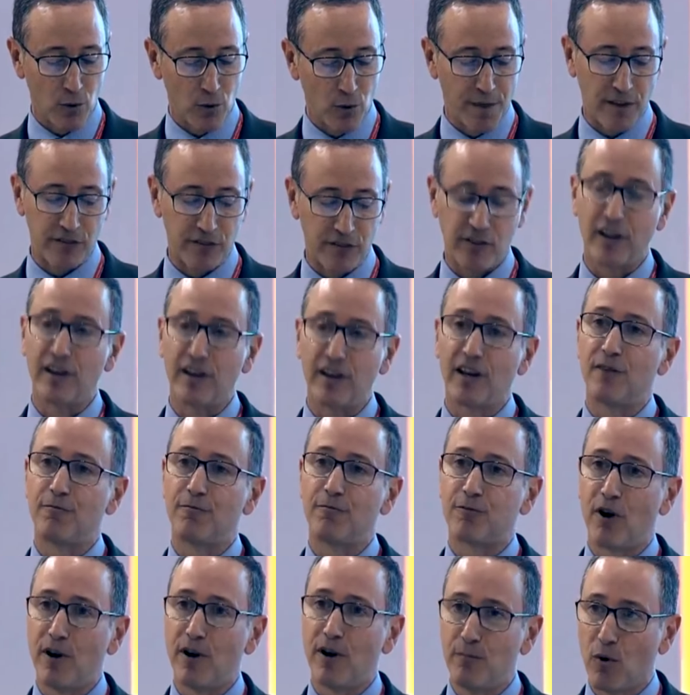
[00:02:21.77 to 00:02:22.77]
when the
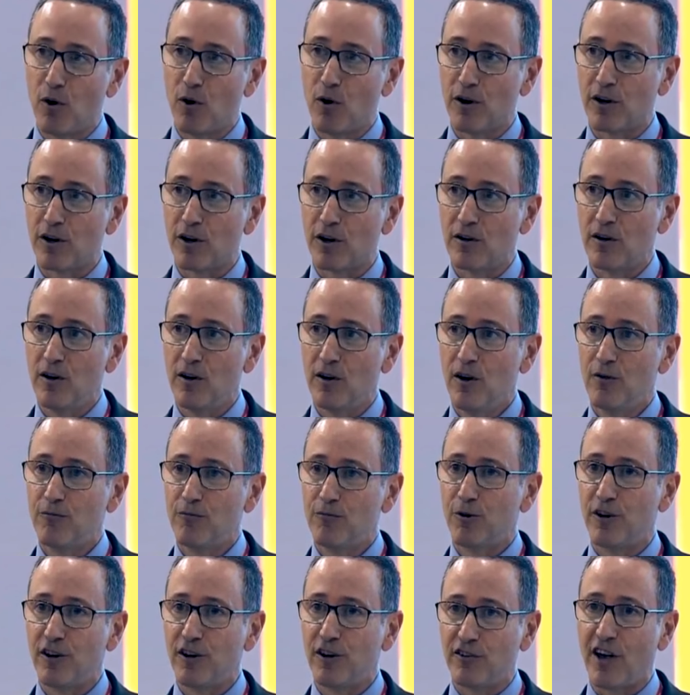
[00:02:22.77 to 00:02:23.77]
Sendai Framework
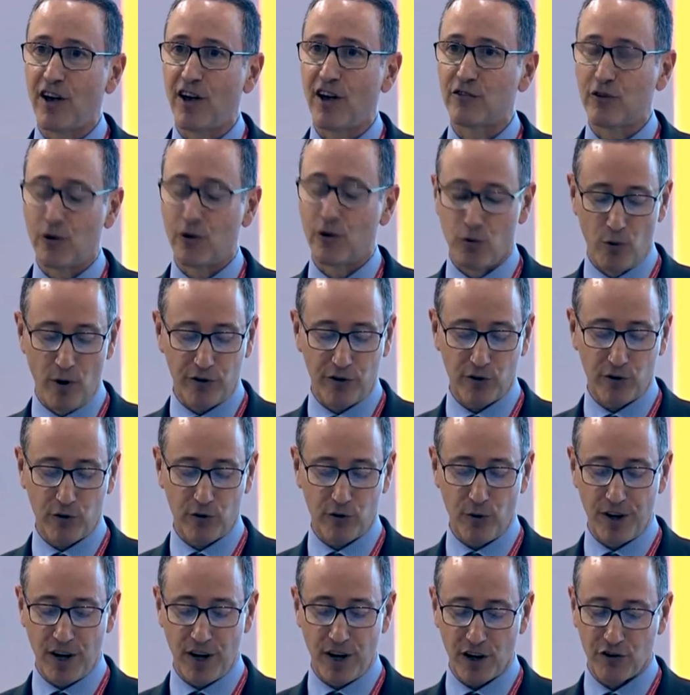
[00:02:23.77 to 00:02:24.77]
for Disaster
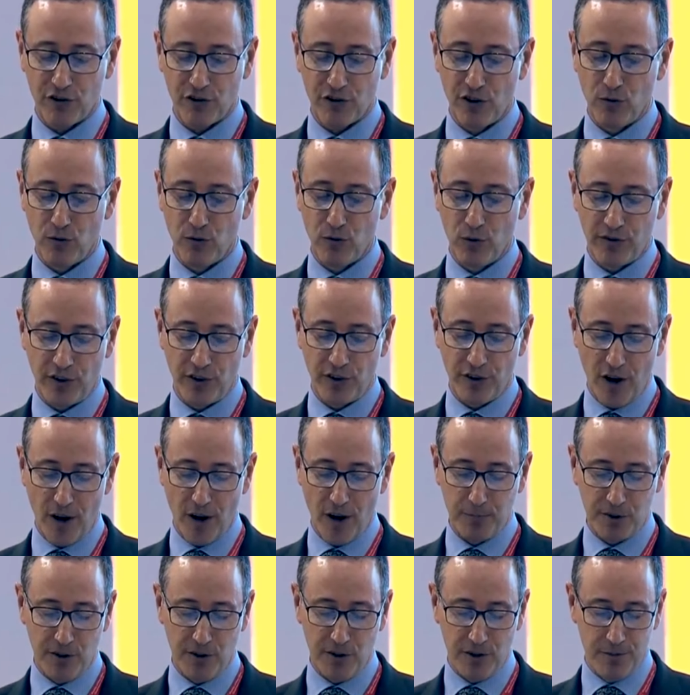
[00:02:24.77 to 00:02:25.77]
Risk Reduction was
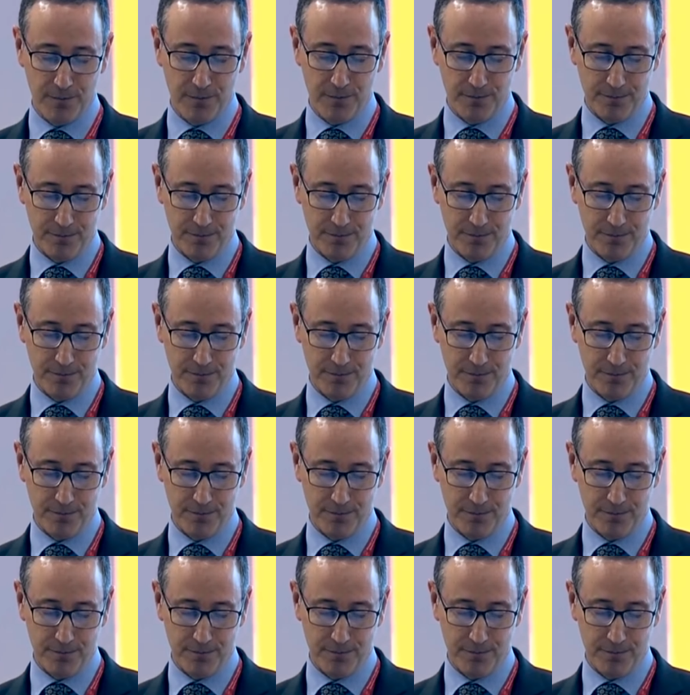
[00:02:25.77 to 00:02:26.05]
adopted.